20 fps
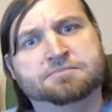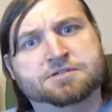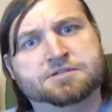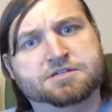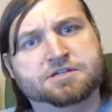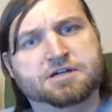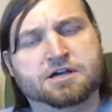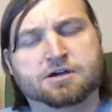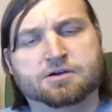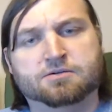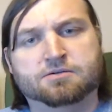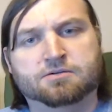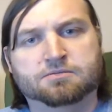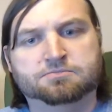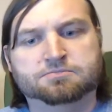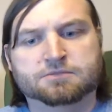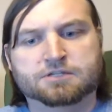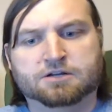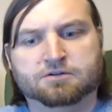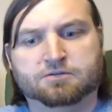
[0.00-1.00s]
So,
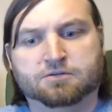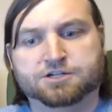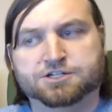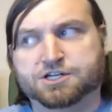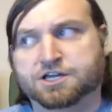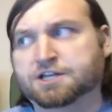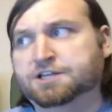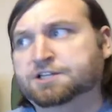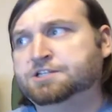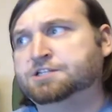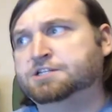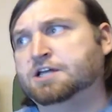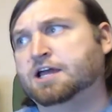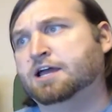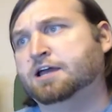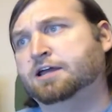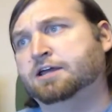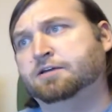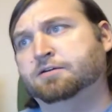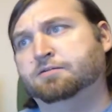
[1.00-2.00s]
what changed?
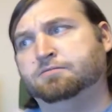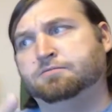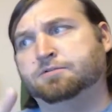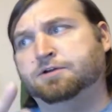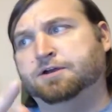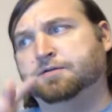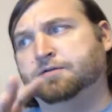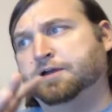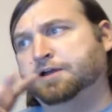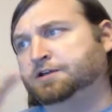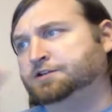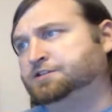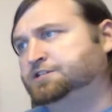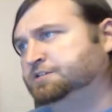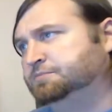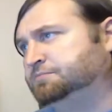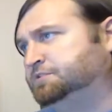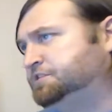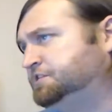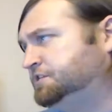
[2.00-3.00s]
I rearranged
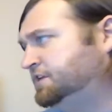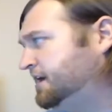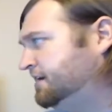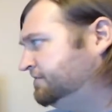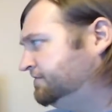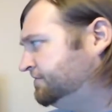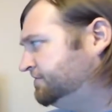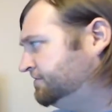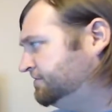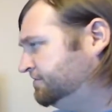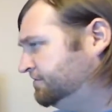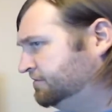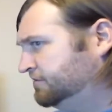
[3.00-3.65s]
some stuff,